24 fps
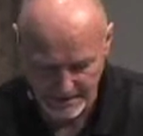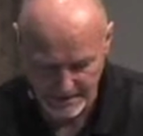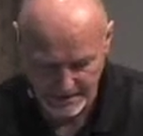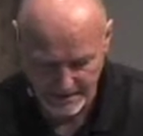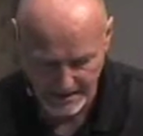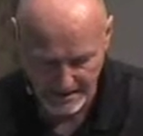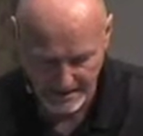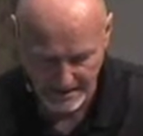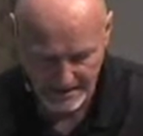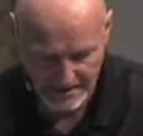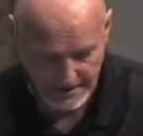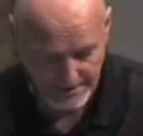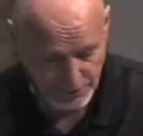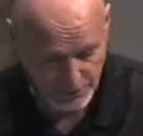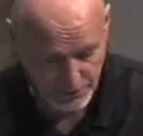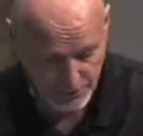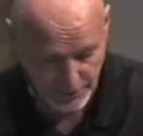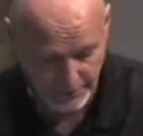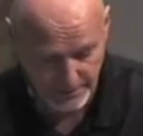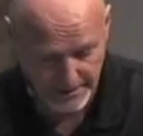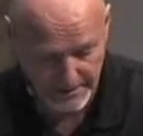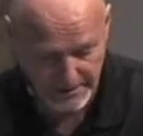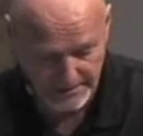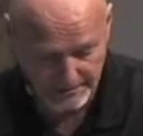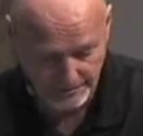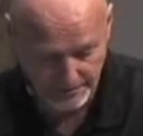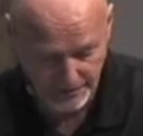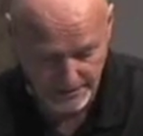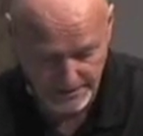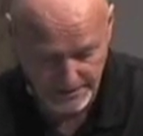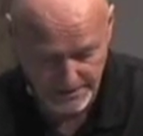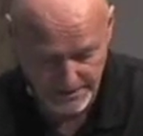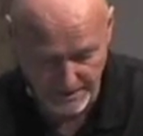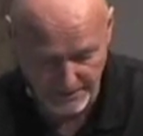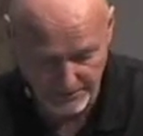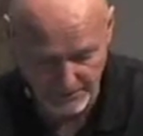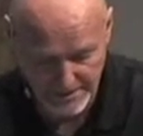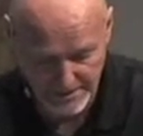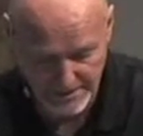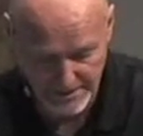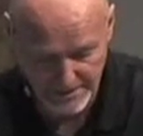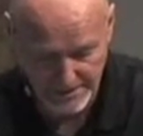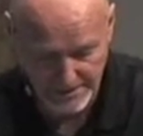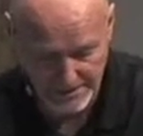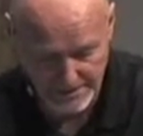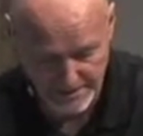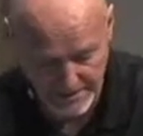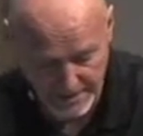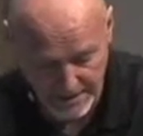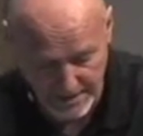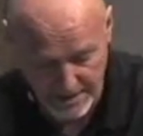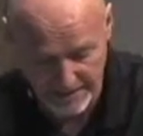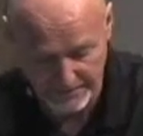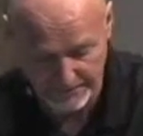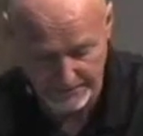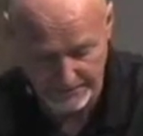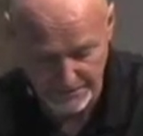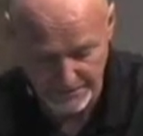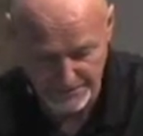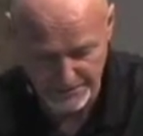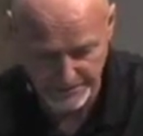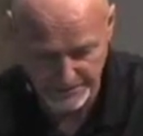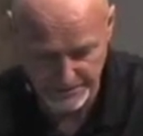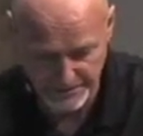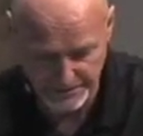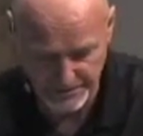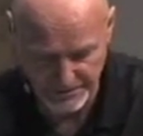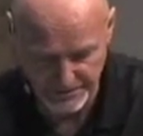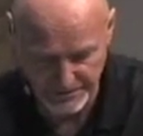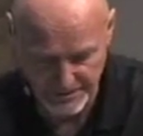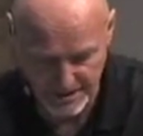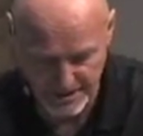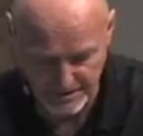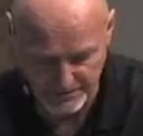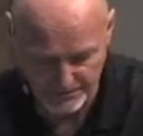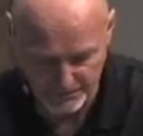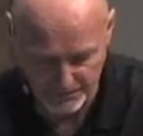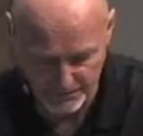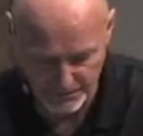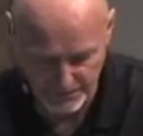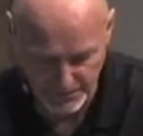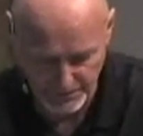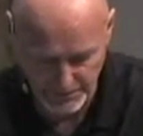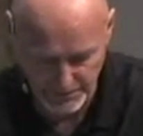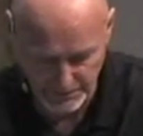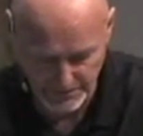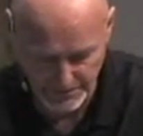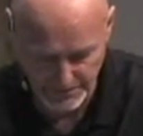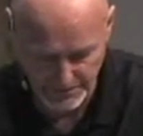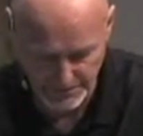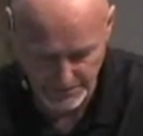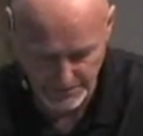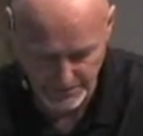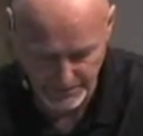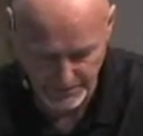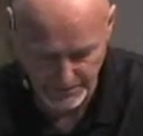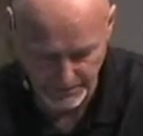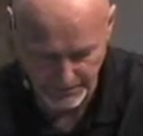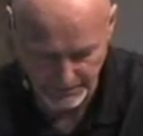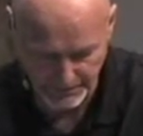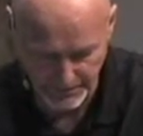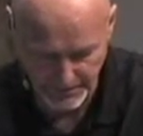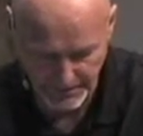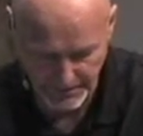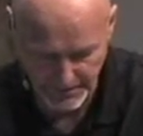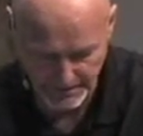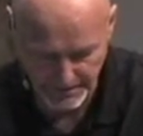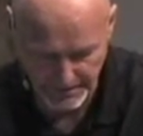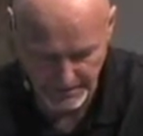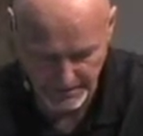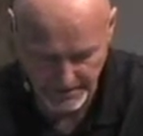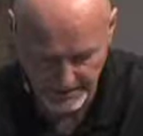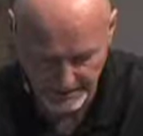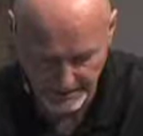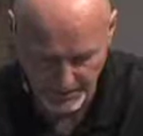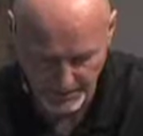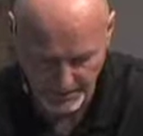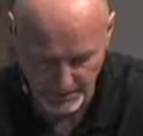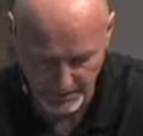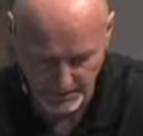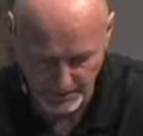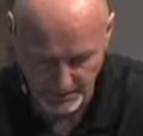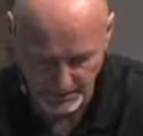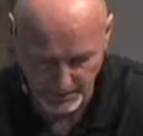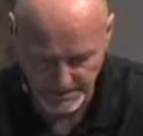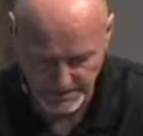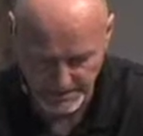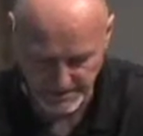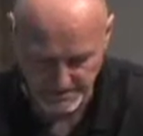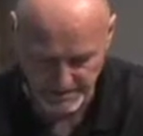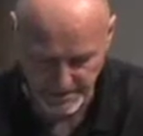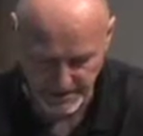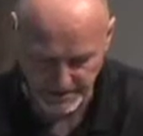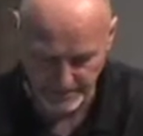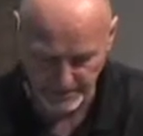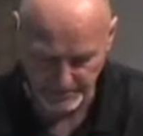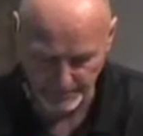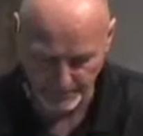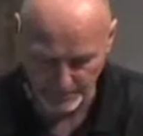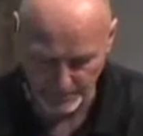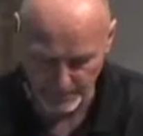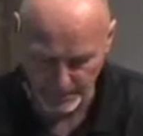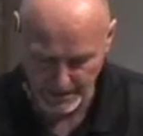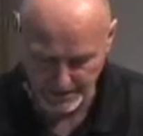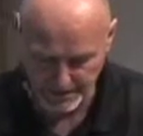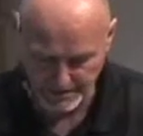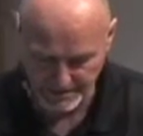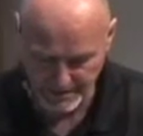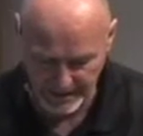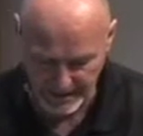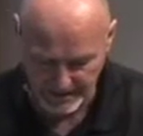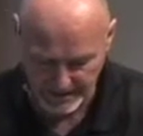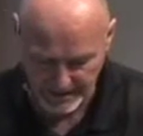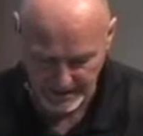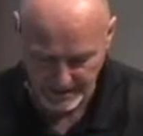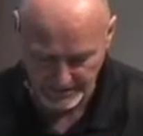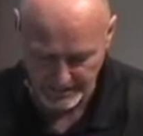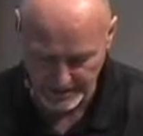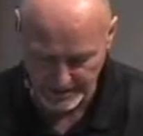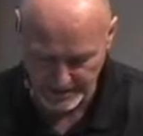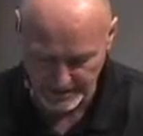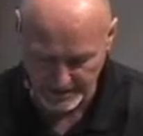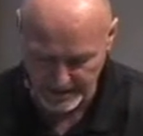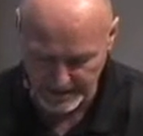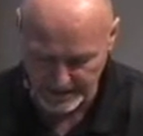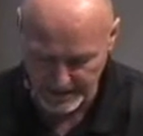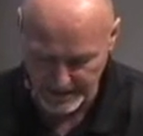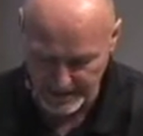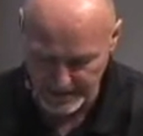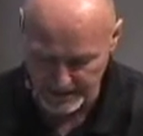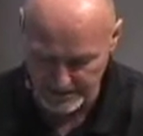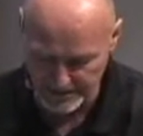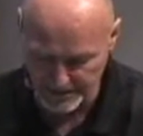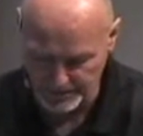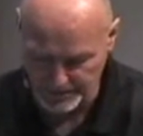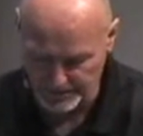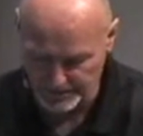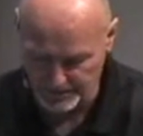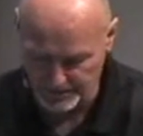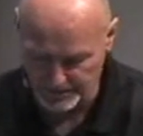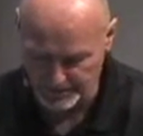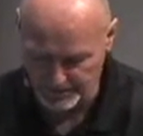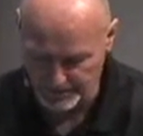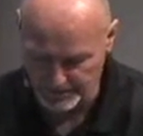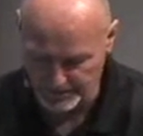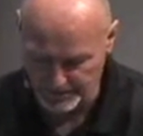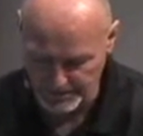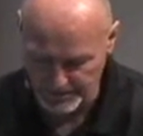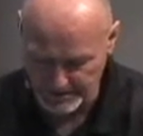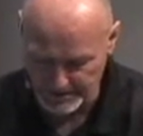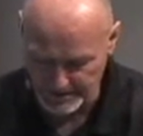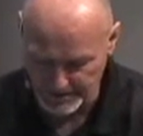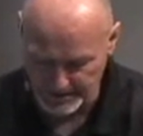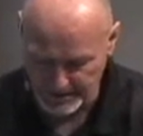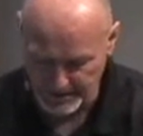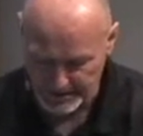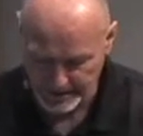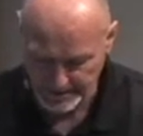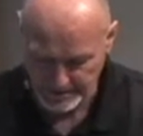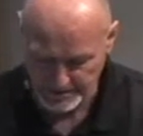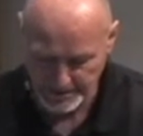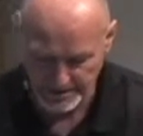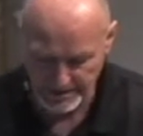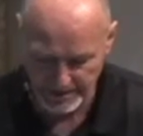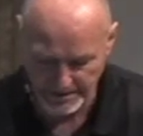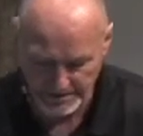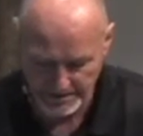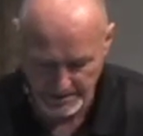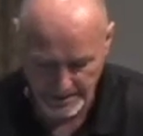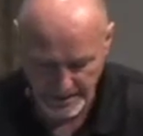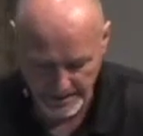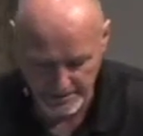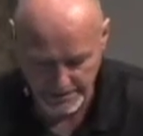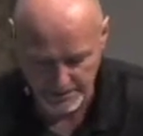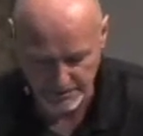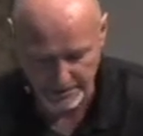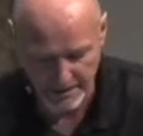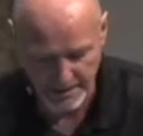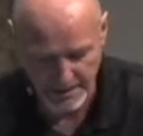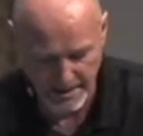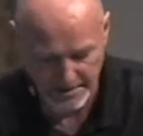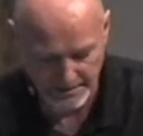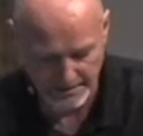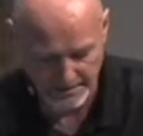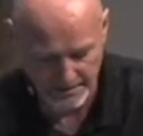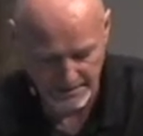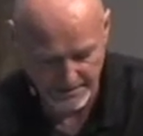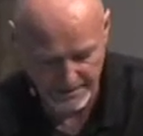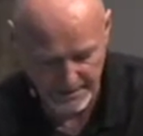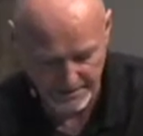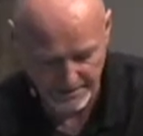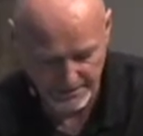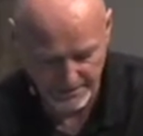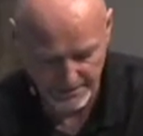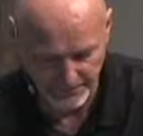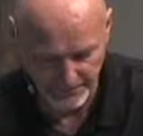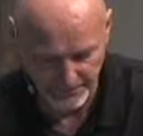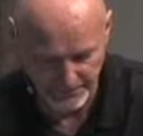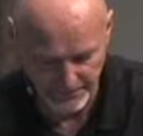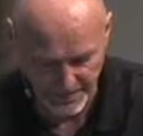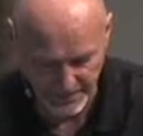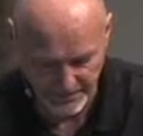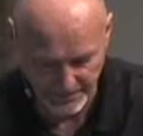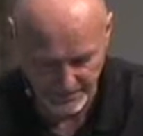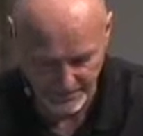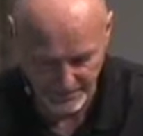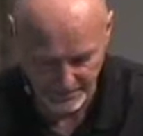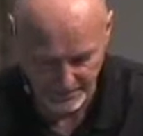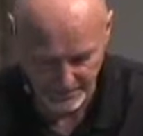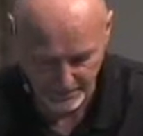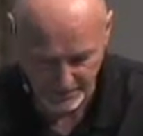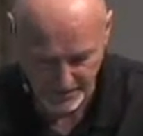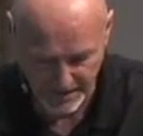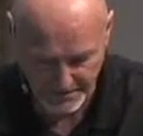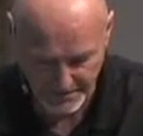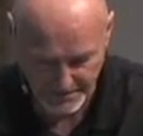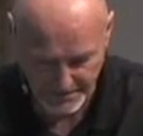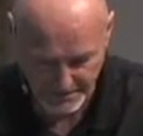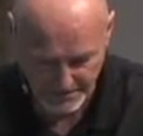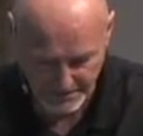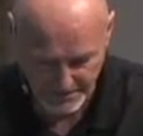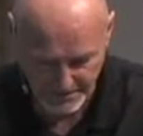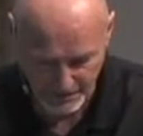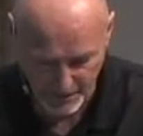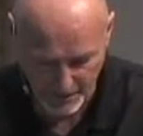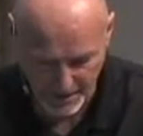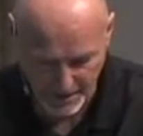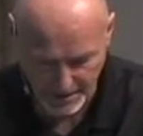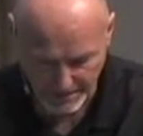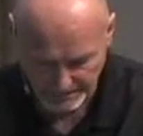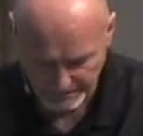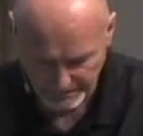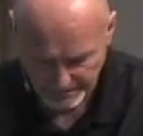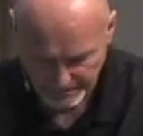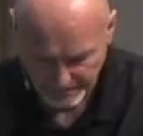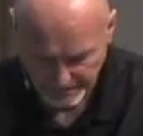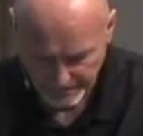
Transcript: Uh, truly, salvation is of the Jews, John 4 22. But here Paul wants to make the point that because God showed them mercy, Gentiles were able to come to faith in Christ as well.